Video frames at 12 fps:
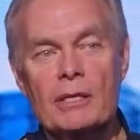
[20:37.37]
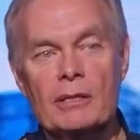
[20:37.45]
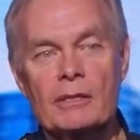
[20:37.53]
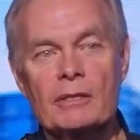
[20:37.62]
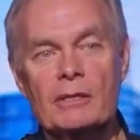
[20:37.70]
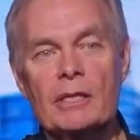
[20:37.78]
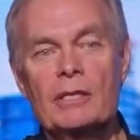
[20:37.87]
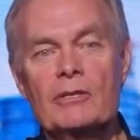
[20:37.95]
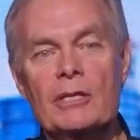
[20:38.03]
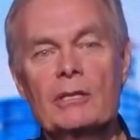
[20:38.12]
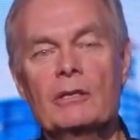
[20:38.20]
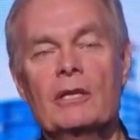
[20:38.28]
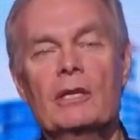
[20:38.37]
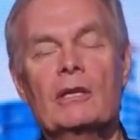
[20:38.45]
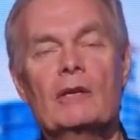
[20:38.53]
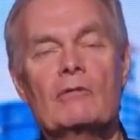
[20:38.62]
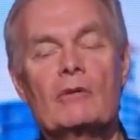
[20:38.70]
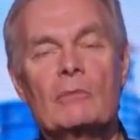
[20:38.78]
get the teaching
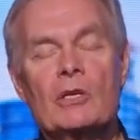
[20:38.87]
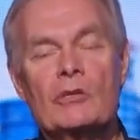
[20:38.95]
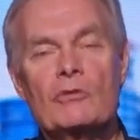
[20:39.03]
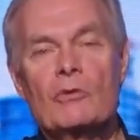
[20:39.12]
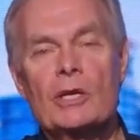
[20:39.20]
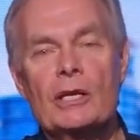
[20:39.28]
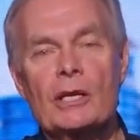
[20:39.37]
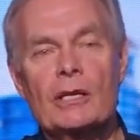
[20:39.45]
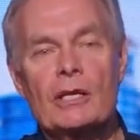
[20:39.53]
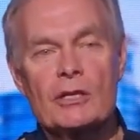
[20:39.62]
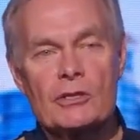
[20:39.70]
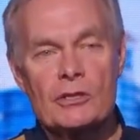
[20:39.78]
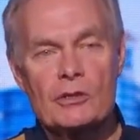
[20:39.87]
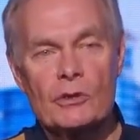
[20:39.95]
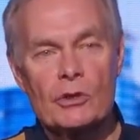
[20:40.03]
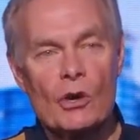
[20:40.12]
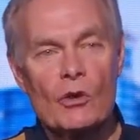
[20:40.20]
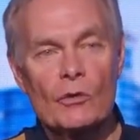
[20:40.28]
from this week and listen
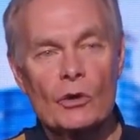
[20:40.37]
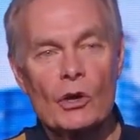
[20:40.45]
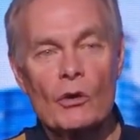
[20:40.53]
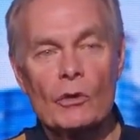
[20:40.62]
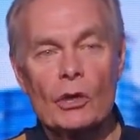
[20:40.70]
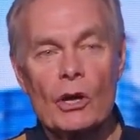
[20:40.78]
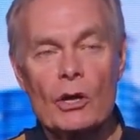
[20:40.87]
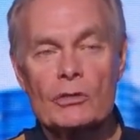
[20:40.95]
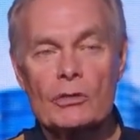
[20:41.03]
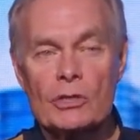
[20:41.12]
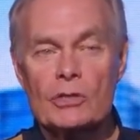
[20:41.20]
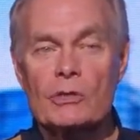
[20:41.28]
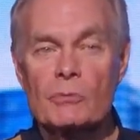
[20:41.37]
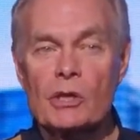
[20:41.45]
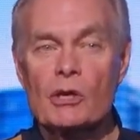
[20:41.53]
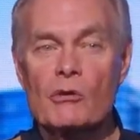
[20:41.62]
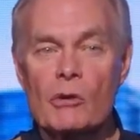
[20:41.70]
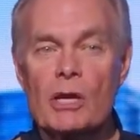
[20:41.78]
to it over and over. And also, this would
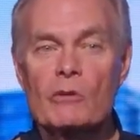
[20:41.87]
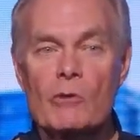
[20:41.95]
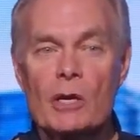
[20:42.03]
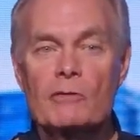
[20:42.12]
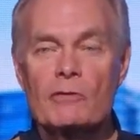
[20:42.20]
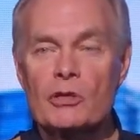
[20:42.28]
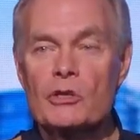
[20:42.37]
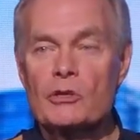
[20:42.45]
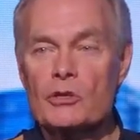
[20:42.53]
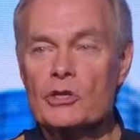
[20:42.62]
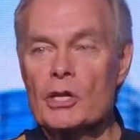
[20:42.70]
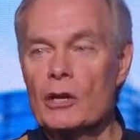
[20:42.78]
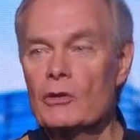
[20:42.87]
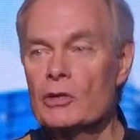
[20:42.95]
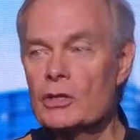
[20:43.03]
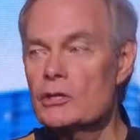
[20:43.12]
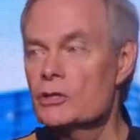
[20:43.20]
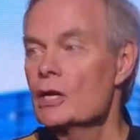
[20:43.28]
be a great way for you to share
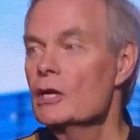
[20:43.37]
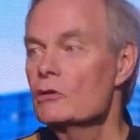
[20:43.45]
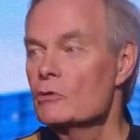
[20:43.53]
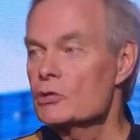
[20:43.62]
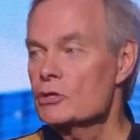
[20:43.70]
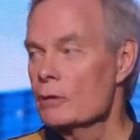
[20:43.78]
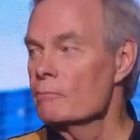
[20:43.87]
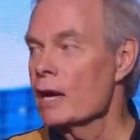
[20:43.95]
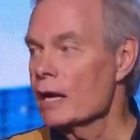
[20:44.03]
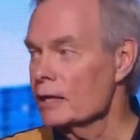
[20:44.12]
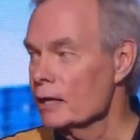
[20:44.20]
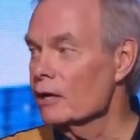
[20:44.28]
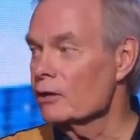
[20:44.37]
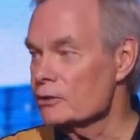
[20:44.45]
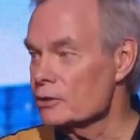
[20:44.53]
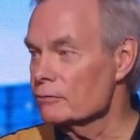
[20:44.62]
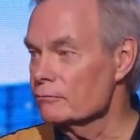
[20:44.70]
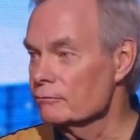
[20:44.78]
this with somebody
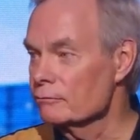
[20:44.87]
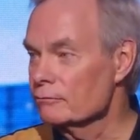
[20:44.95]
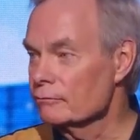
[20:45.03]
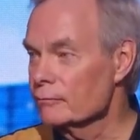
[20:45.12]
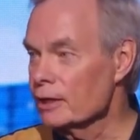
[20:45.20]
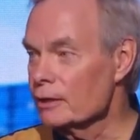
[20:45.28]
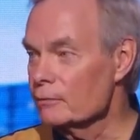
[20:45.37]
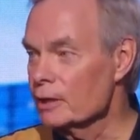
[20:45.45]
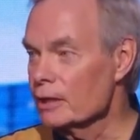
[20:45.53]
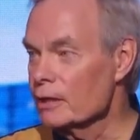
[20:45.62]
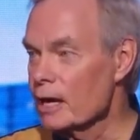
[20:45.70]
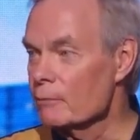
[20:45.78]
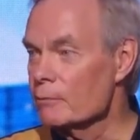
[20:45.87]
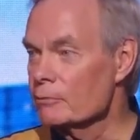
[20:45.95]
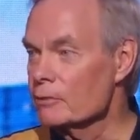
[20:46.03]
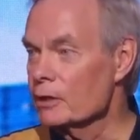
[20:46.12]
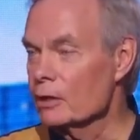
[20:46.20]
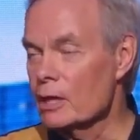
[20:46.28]
else. Amen.
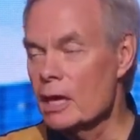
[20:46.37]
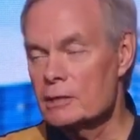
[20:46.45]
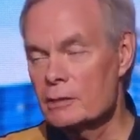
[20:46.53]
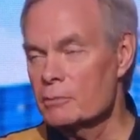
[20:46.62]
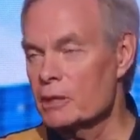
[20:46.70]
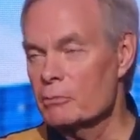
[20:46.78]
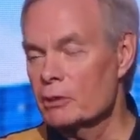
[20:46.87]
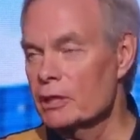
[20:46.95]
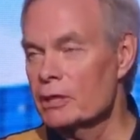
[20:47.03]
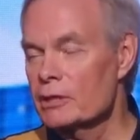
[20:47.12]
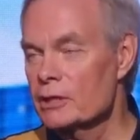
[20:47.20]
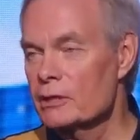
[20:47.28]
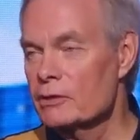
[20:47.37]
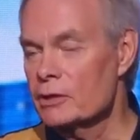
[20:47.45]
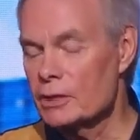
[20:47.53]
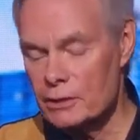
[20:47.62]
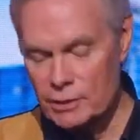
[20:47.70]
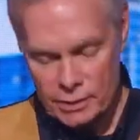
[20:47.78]
I'm, lots of people need to hear
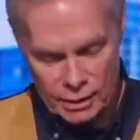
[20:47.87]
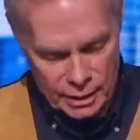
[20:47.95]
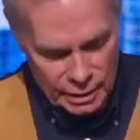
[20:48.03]
this.